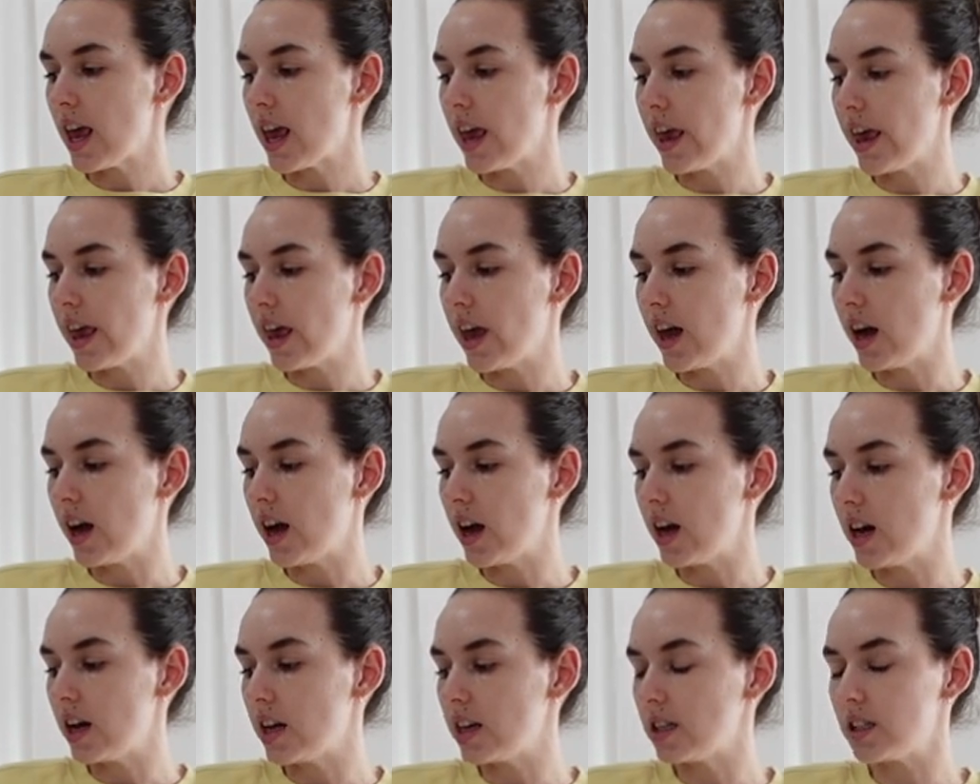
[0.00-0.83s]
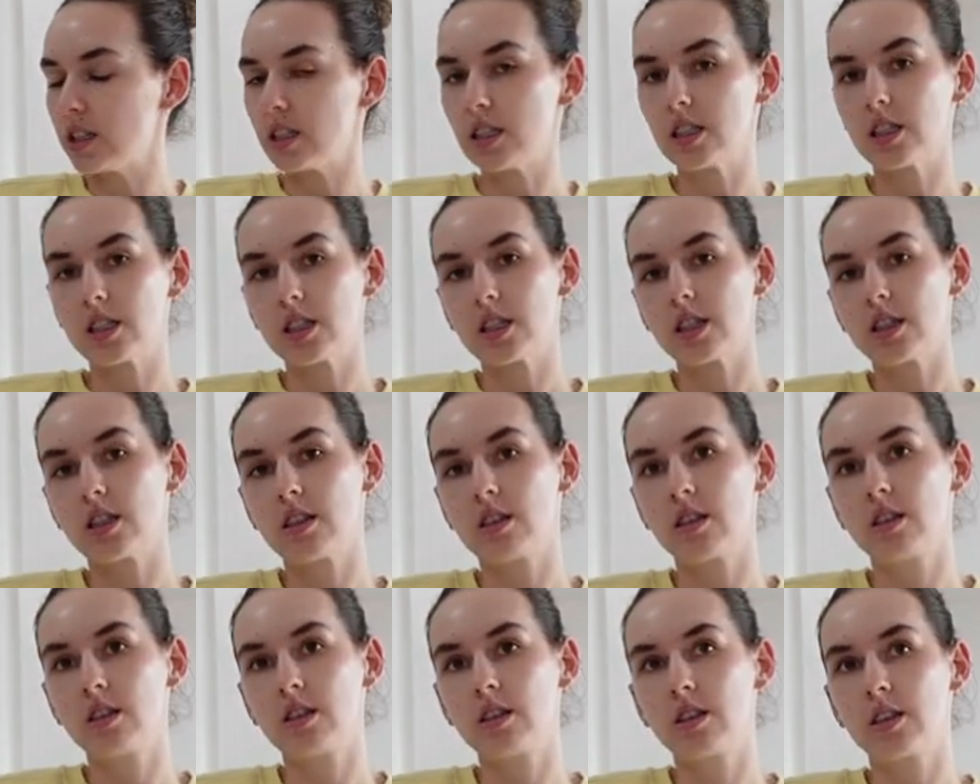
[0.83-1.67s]
And
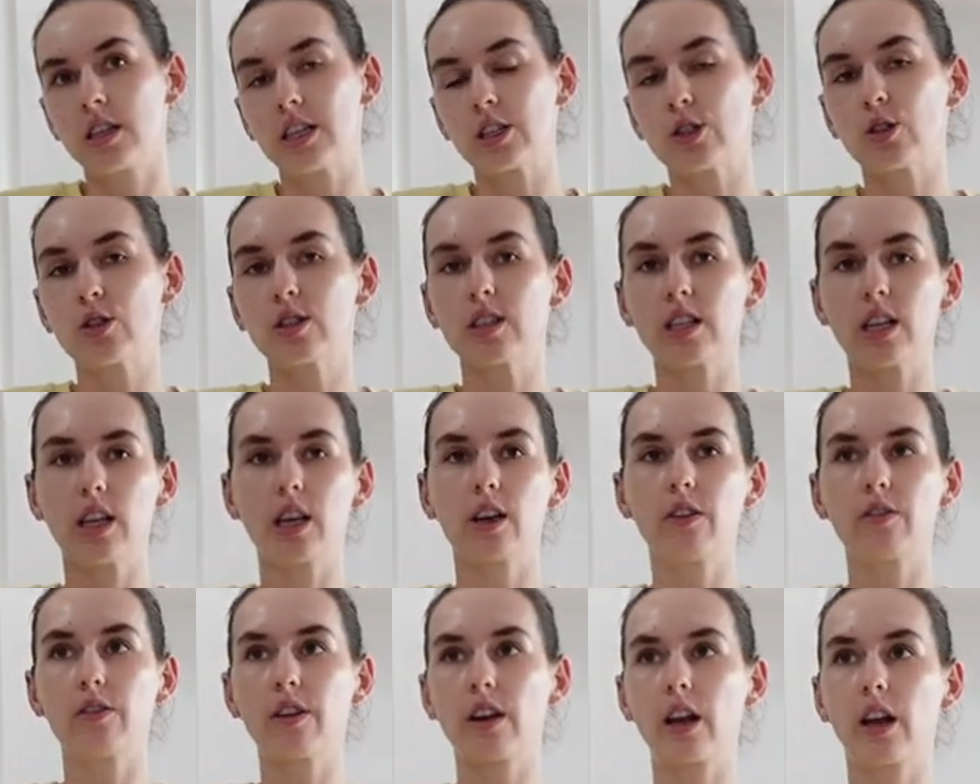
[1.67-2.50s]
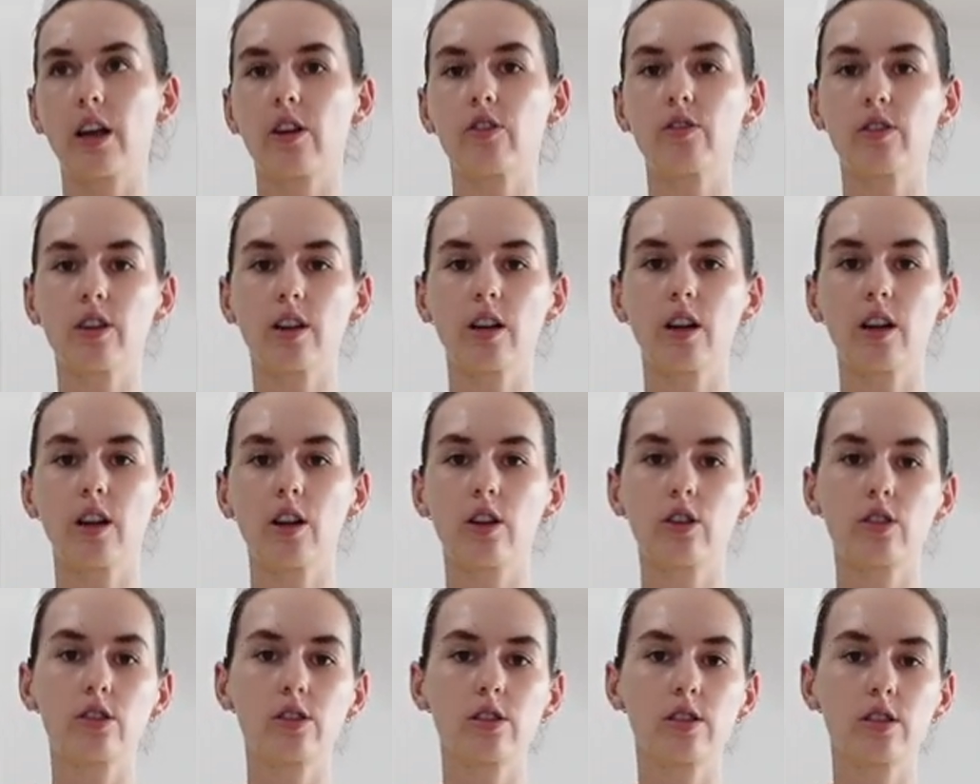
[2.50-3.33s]
then to see if it like really
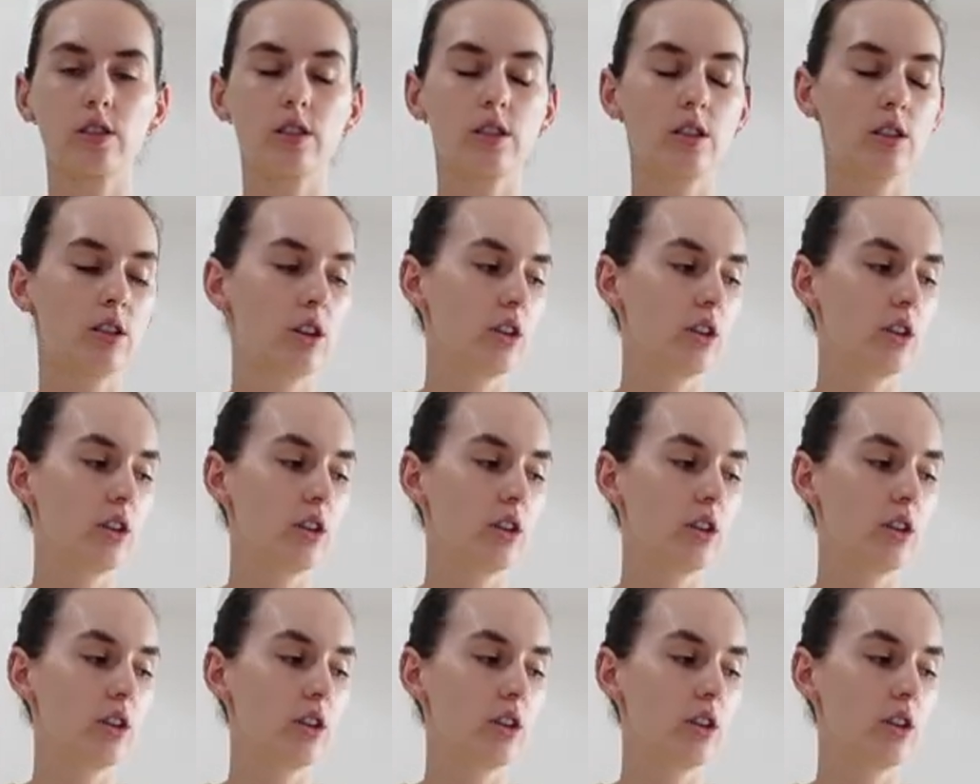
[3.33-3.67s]
looks